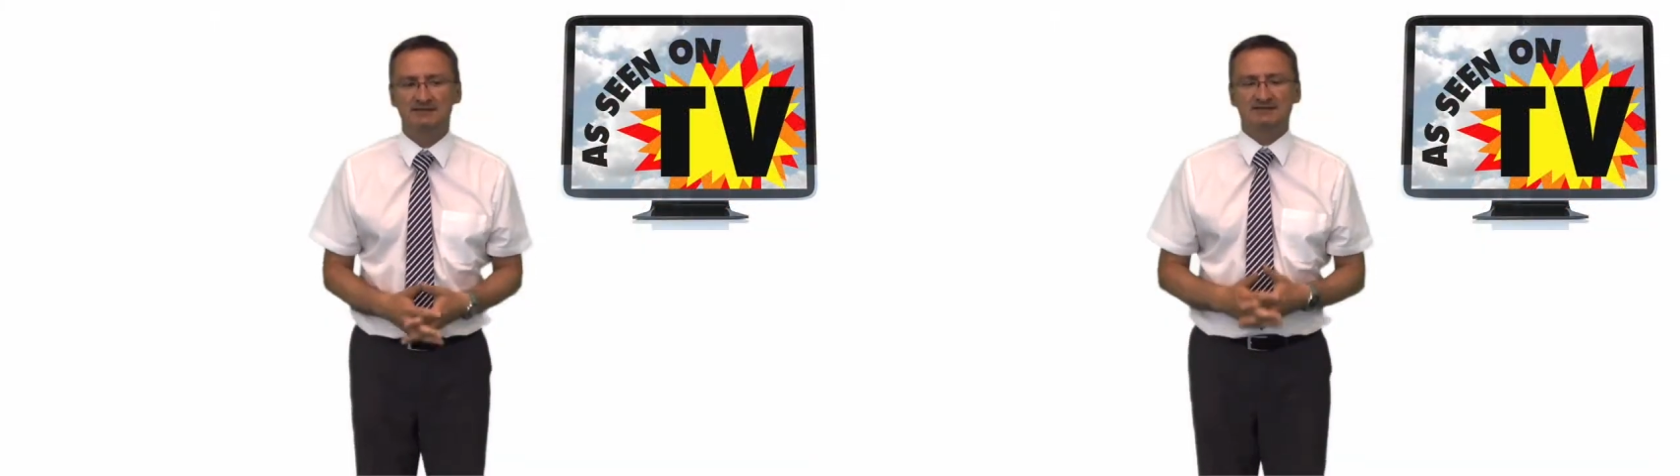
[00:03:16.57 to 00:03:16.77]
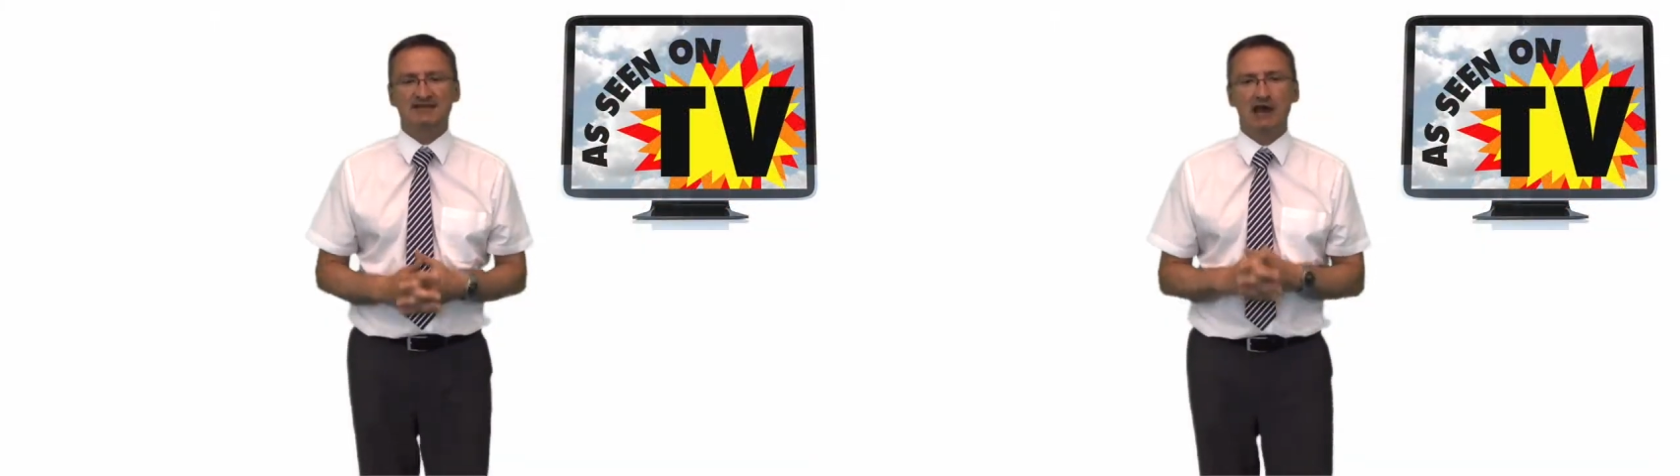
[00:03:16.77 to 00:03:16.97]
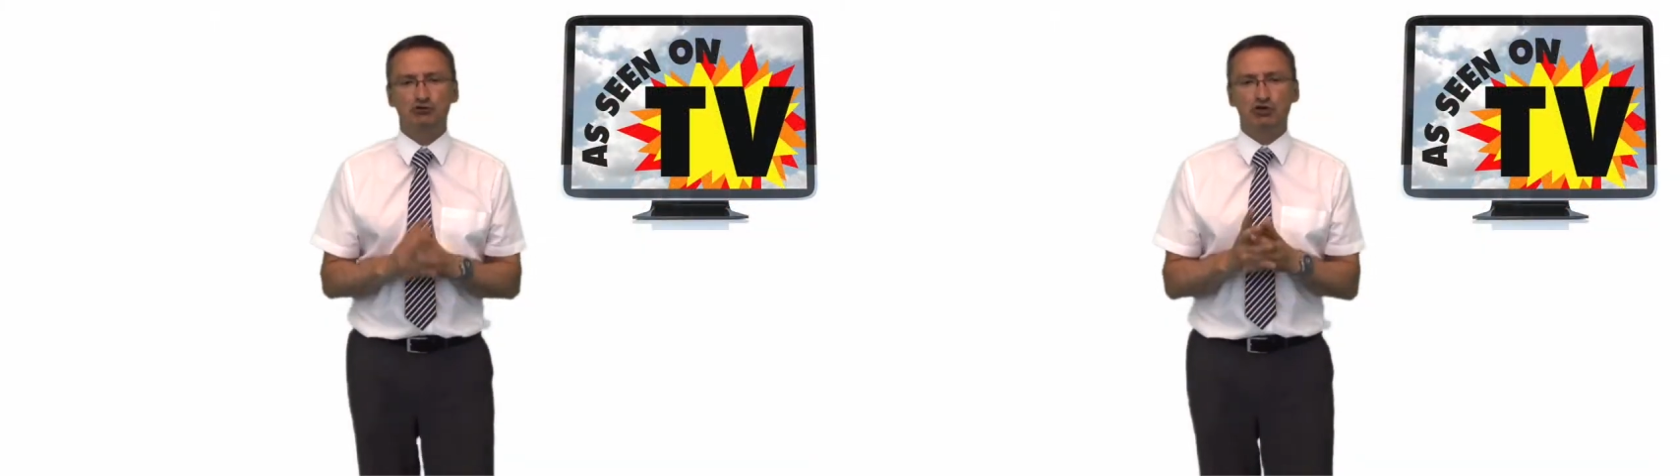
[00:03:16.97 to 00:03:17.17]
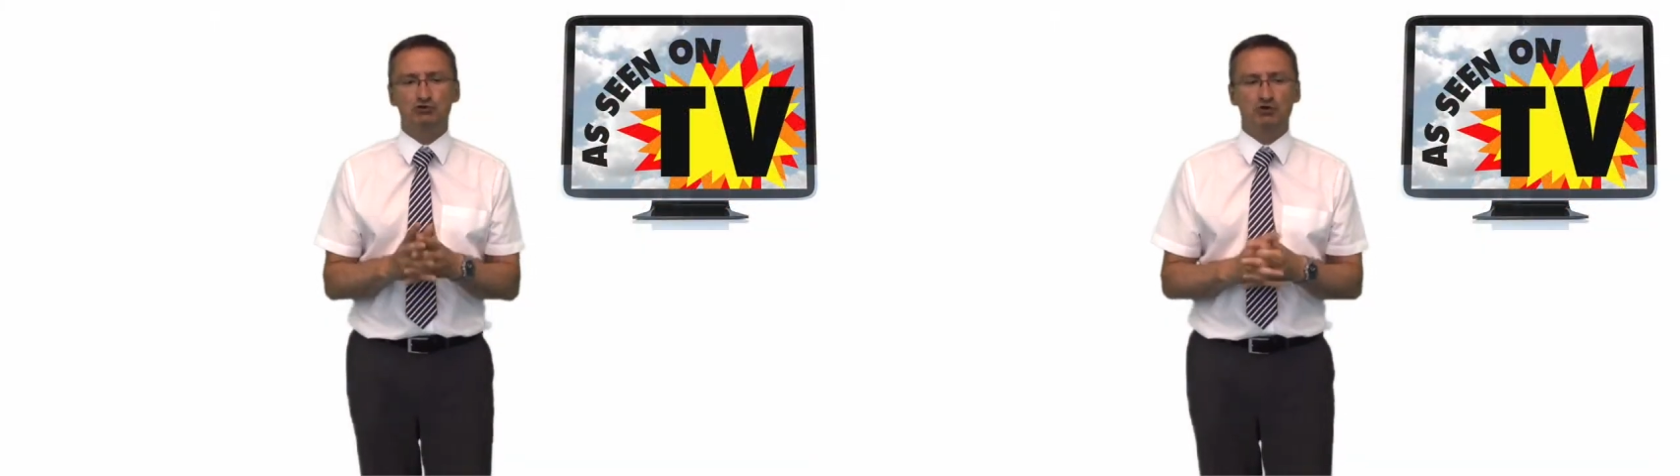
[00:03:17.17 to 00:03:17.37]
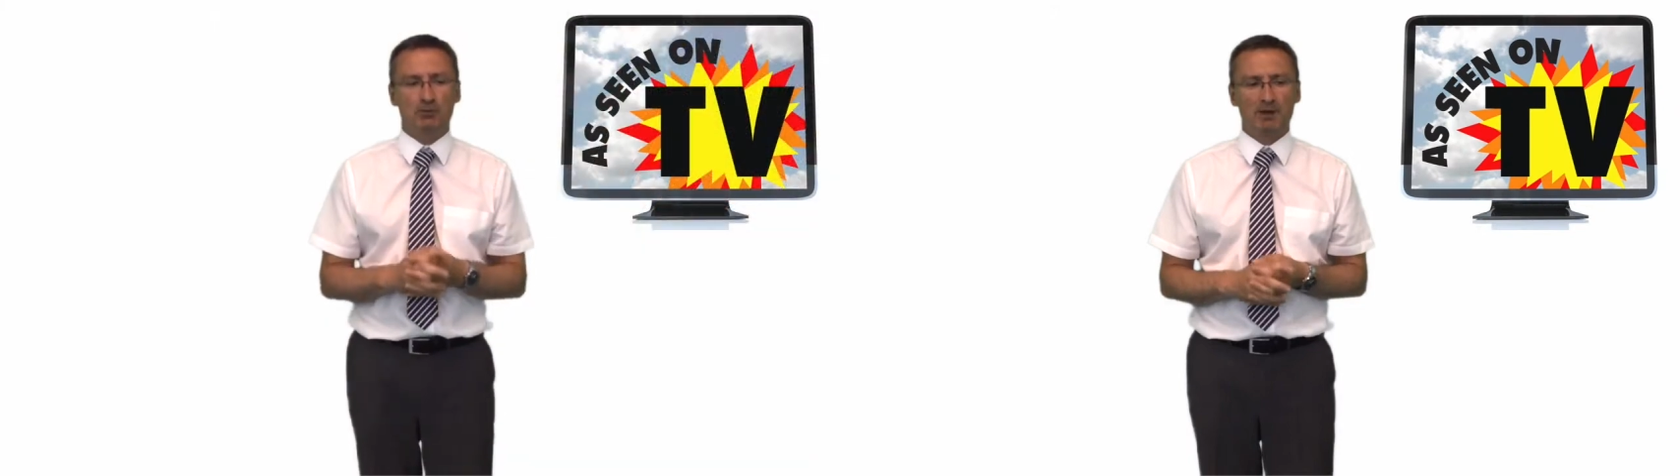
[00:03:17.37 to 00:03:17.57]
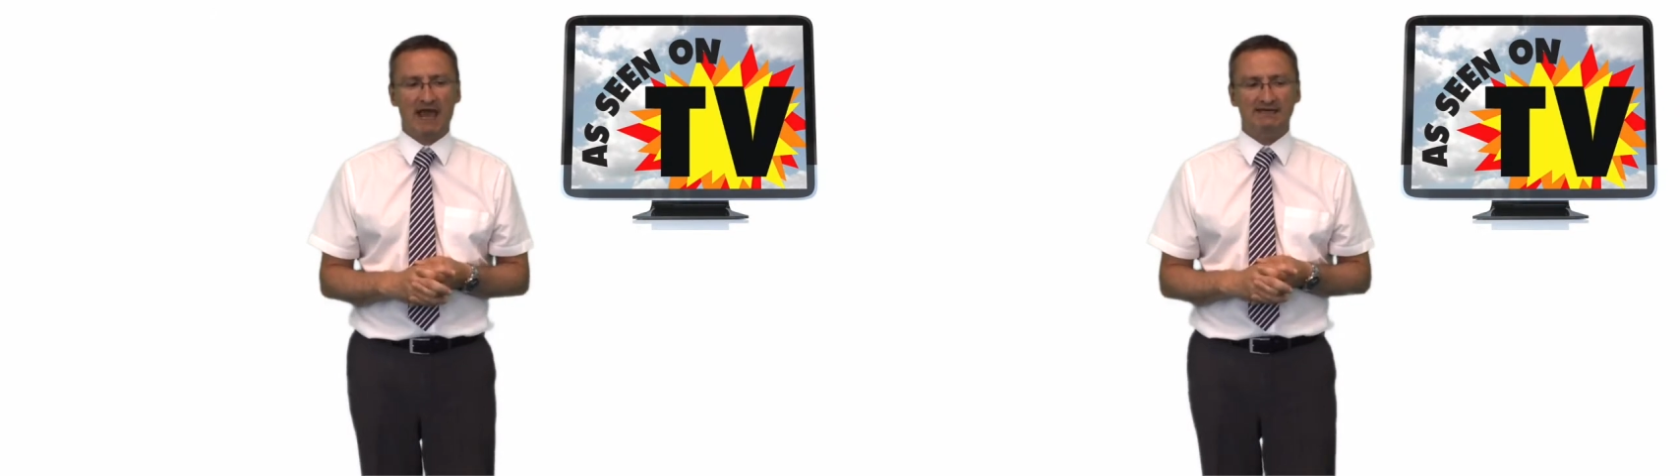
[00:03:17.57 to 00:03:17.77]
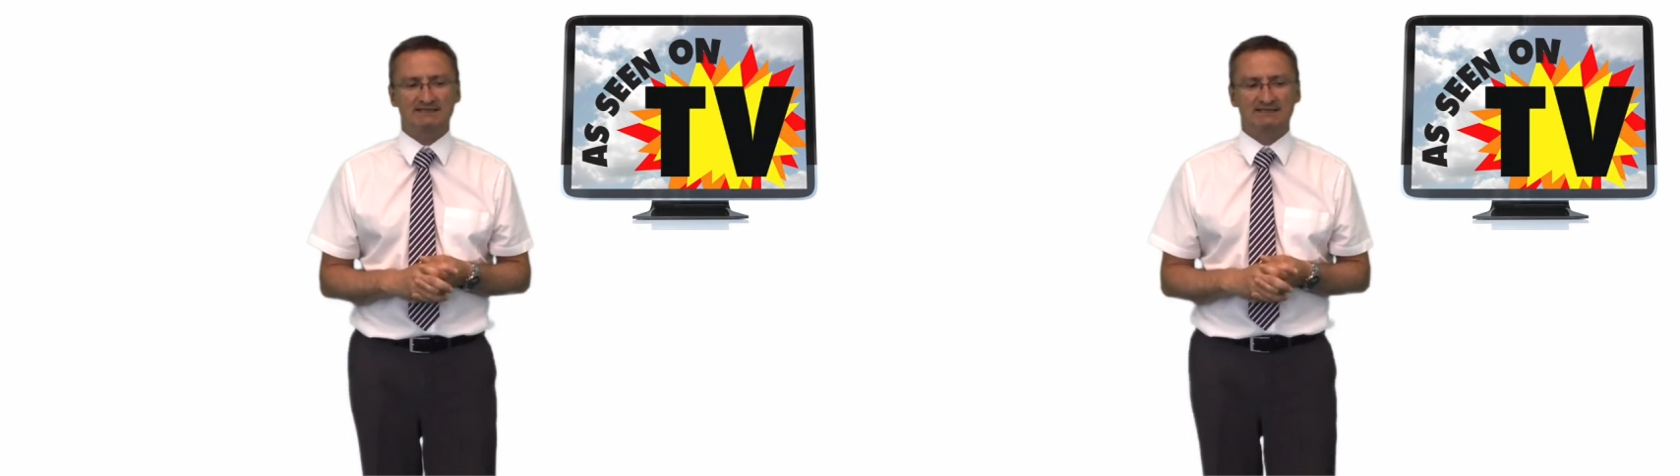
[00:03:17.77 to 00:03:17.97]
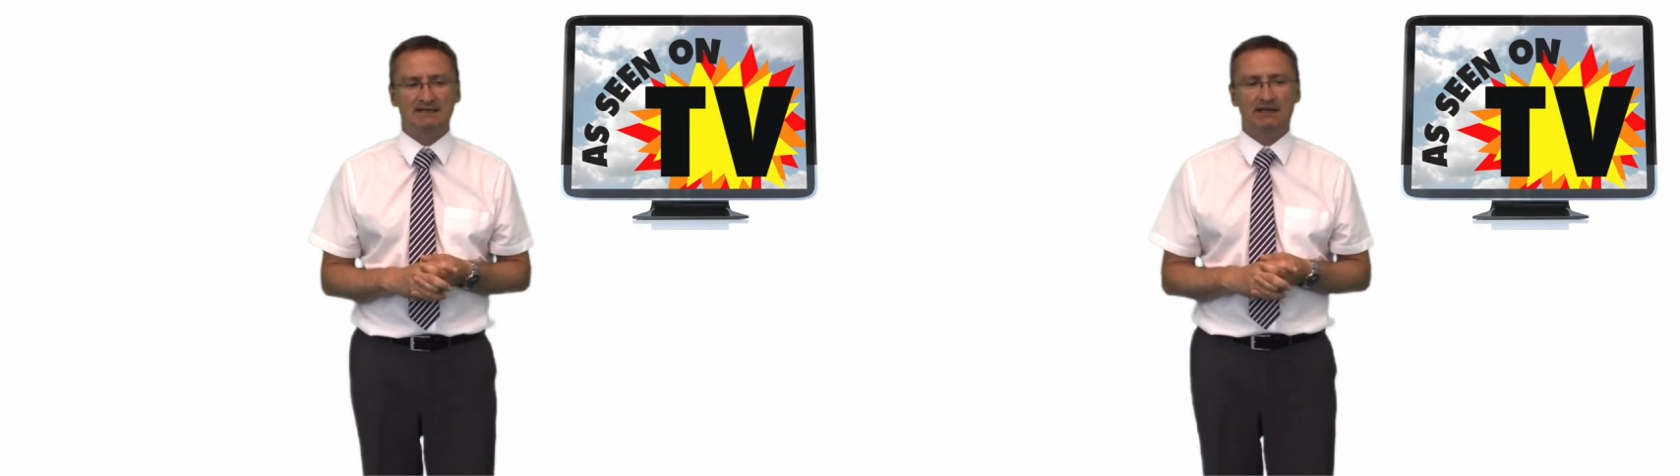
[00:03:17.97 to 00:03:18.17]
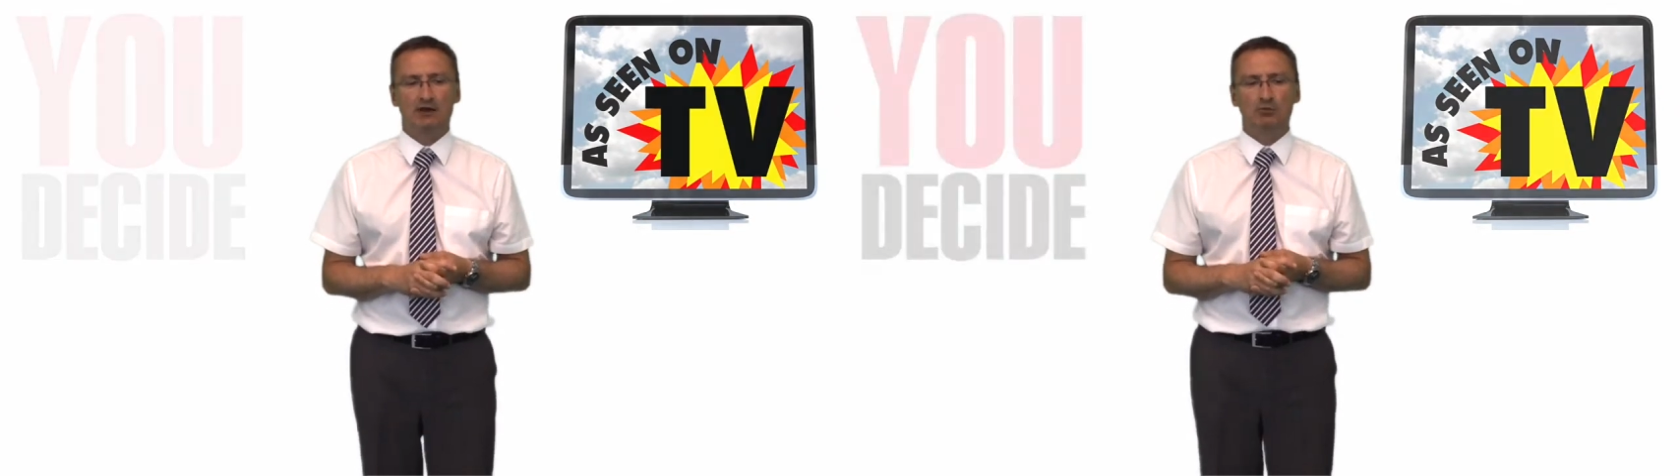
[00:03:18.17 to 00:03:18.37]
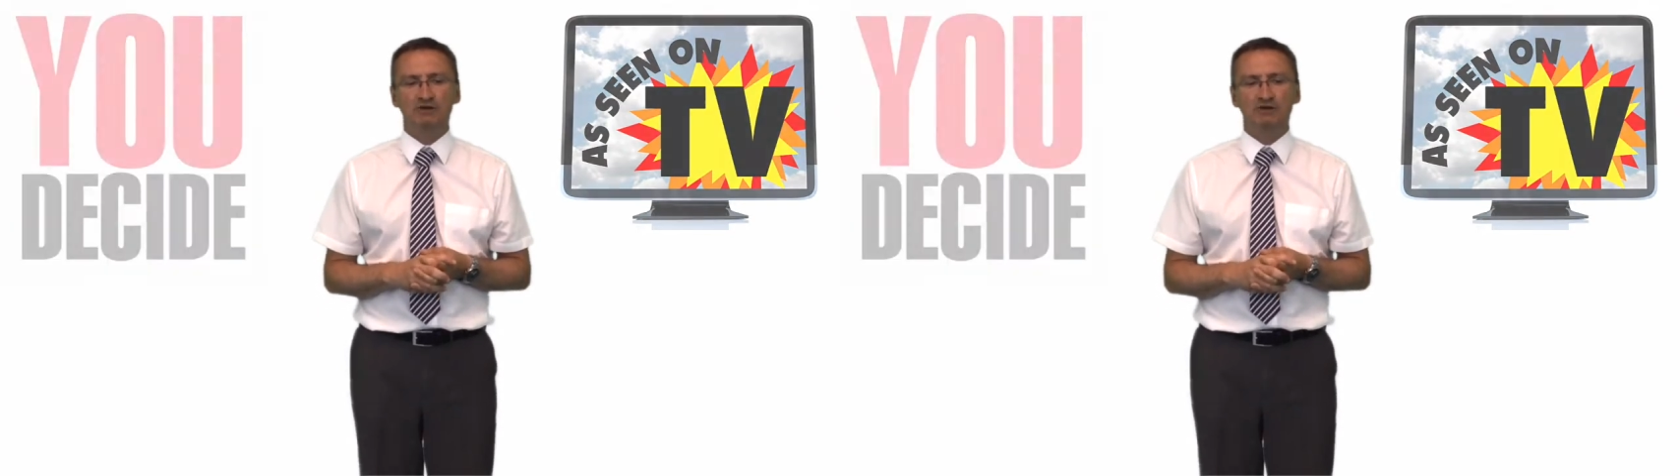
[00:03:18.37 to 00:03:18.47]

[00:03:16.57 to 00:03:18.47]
to tell you your place.